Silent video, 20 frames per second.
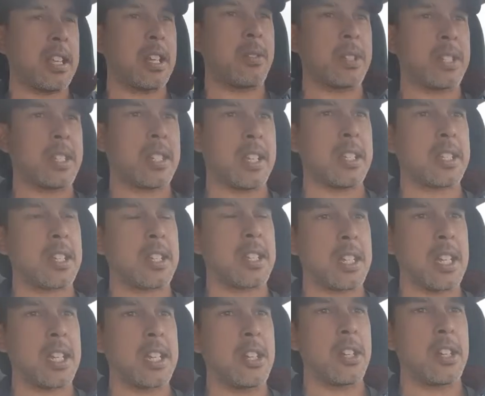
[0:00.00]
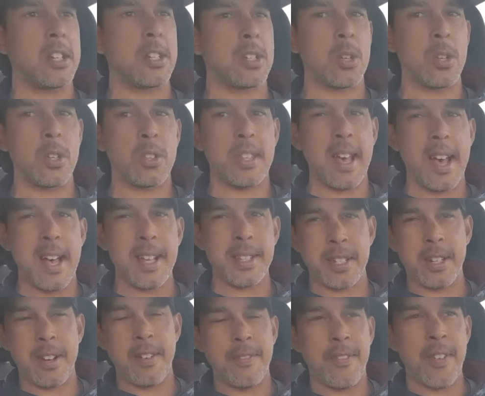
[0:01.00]
it was discontinued in
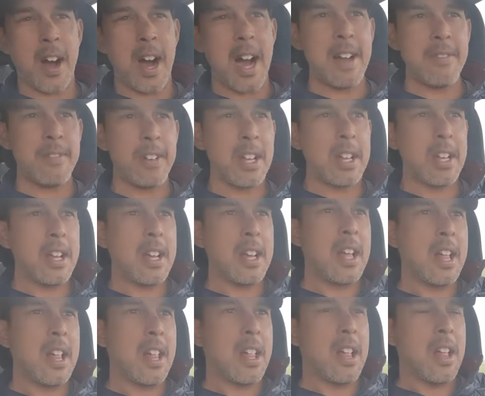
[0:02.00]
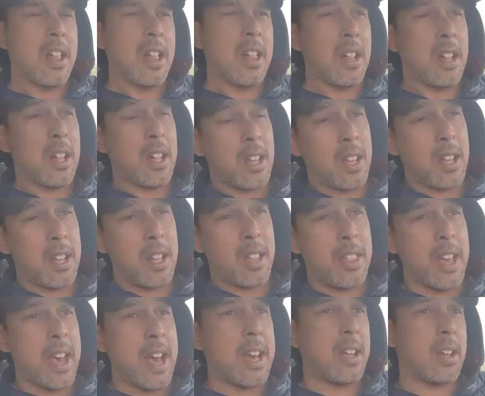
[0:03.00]
2005.
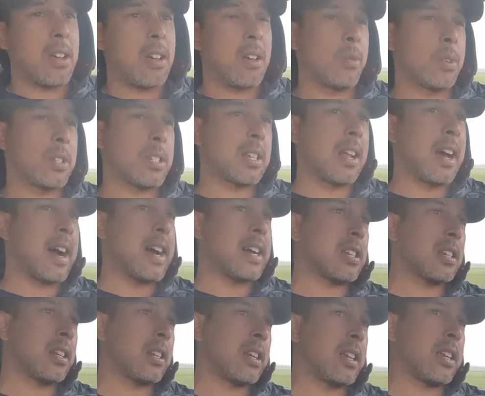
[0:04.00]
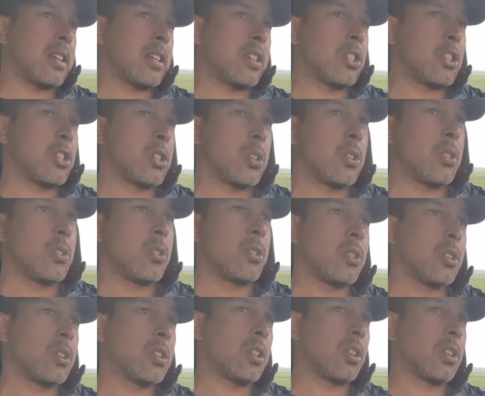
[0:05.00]
That was largely due
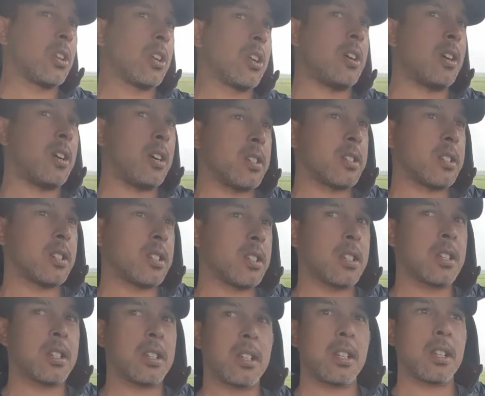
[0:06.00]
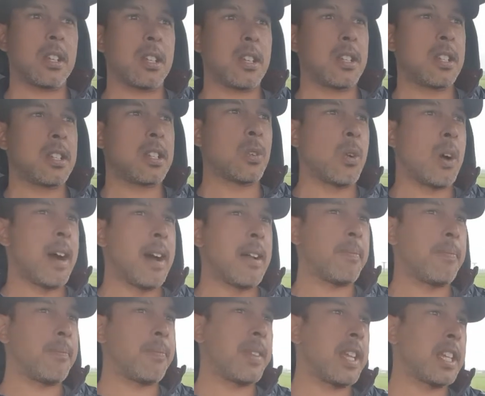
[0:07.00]
to the costs. It's quite
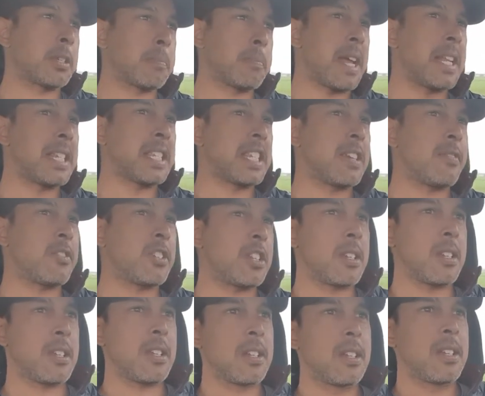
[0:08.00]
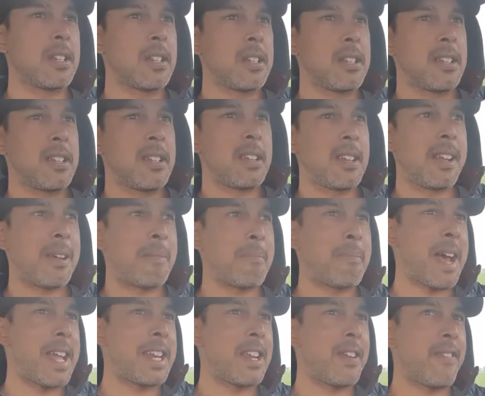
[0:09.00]
expensive to
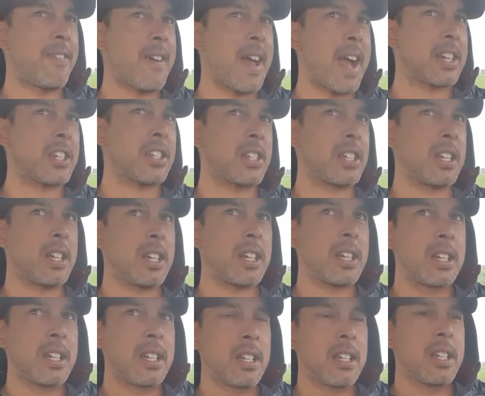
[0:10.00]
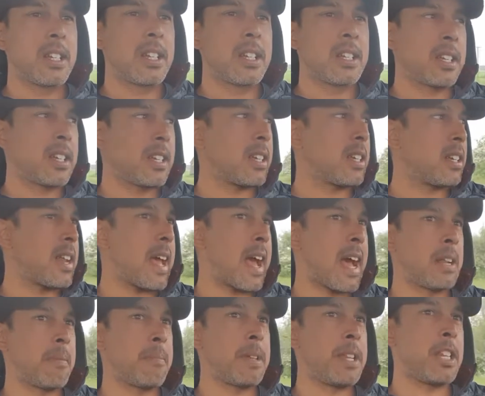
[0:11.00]
manufacture an
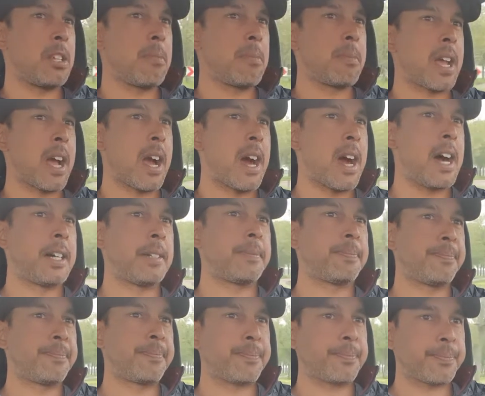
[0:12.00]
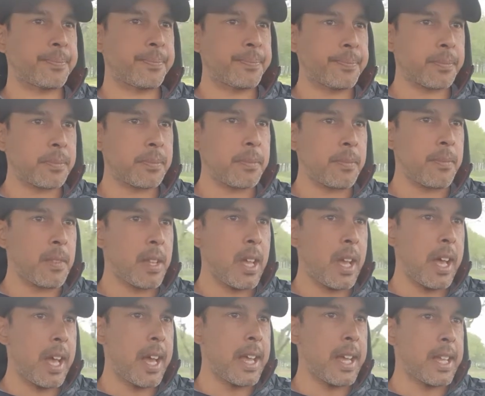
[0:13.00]
aluminium car,
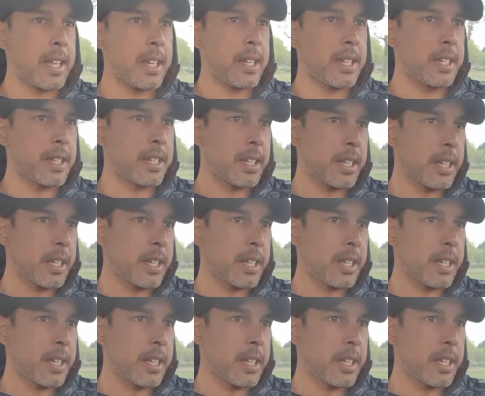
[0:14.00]
and